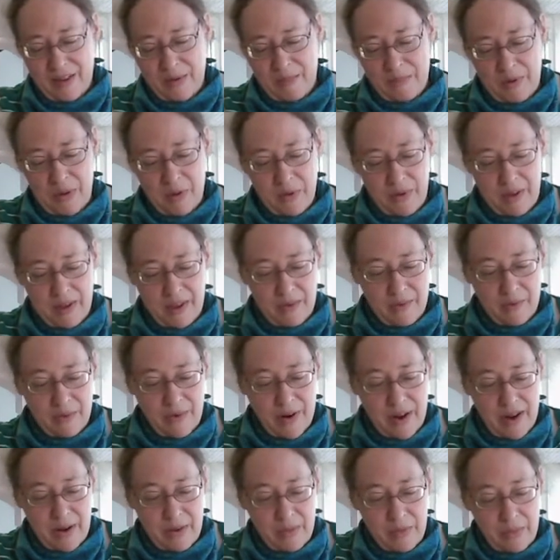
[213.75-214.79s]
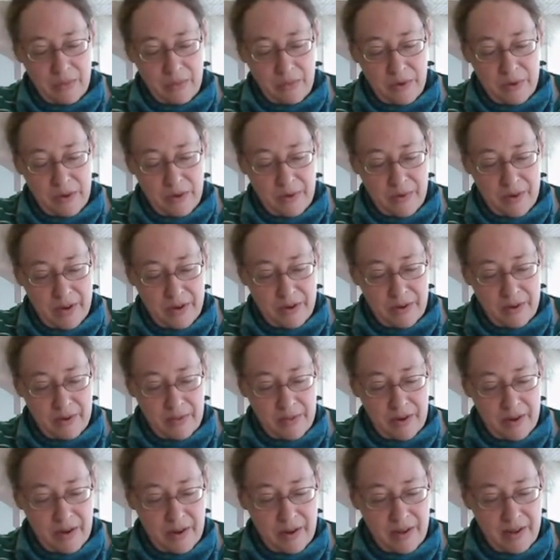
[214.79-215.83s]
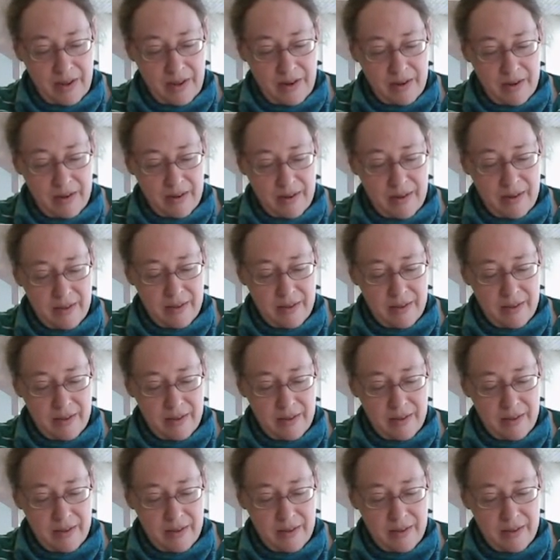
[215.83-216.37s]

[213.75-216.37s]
and poke it right through under the knot.